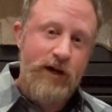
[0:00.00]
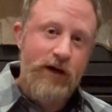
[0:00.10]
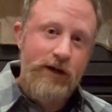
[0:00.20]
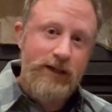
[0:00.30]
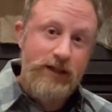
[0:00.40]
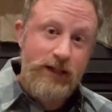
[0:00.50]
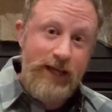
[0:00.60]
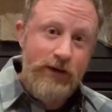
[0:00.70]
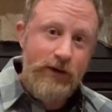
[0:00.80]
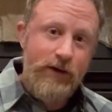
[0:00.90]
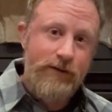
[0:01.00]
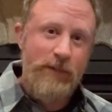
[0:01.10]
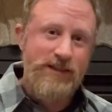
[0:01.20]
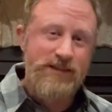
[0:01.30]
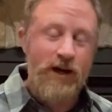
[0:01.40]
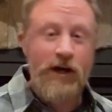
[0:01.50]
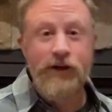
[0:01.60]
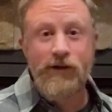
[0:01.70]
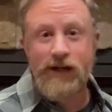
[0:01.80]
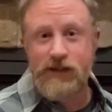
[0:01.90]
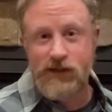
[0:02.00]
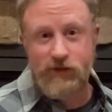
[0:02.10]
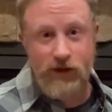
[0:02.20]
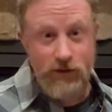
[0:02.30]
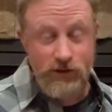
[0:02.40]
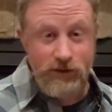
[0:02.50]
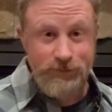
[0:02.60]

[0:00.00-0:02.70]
area later, it's $197.